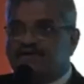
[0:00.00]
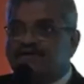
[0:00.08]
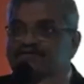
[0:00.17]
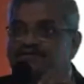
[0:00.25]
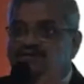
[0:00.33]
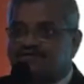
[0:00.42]

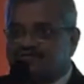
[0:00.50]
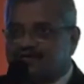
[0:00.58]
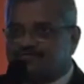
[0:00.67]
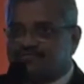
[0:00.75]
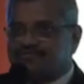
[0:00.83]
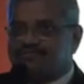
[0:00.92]
Listen to
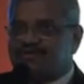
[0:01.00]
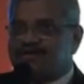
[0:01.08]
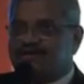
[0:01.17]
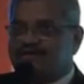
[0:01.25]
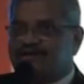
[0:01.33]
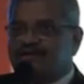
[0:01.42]
them.
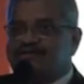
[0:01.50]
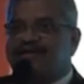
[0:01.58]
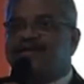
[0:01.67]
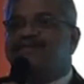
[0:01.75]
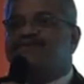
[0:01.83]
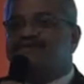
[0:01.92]

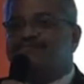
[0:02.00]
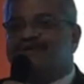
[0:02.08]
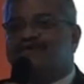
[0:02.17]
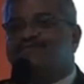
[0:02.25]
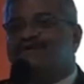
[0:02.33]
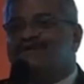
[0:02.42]
Then you will
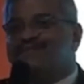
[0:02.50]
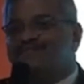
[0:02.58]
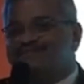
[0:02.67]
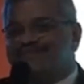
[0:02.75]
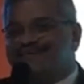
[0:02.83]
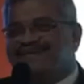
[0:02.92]
become an
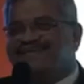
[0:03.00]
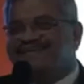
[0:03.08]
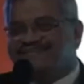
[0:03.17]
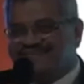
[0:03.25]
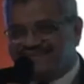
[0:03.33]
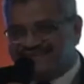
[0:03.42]
empathetic
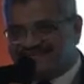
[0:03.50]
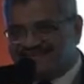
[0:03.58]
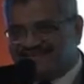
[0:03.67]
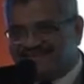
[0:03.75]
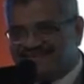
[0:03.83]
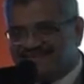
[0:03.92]
listener."
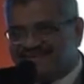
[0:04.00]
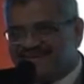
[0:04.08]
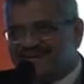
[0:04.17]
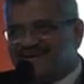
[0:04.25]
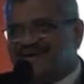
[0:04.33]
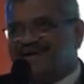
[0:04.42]

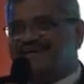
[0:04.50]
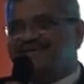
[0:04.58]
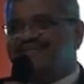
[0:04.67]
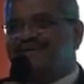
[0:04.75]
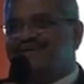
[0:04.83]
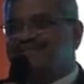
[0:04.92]
I
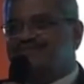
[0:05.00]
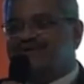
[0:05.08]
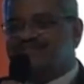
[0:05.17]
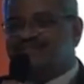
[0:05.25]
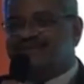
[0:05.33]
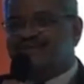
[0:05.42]
think that's
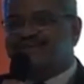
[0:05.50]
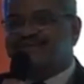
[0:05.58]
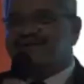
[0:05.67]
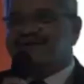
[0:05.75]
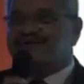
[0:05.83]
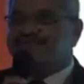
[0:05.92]
one thing
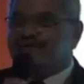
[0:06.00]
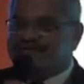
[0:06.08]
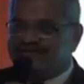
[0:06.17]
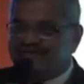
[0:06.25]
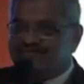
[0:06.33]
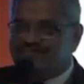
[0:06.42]
I
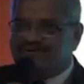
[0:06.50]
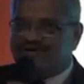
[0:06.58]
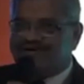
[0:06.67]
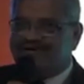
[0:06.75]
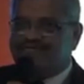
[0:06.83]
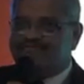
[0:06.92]
picked up
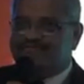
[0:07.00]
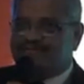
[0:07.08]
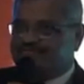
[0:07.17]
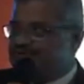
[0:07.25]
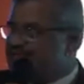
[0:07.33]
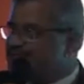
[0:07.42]
uh,
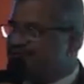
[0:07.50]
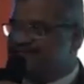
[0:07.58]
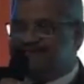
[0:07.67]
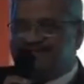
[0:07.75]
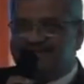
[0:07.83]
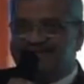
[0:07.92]
pretty
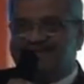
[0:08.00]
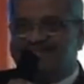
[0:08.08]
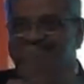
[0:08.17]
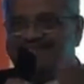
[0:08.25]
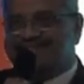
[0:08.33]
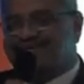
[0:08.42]
much
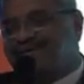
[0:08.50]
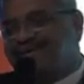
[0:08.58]
in this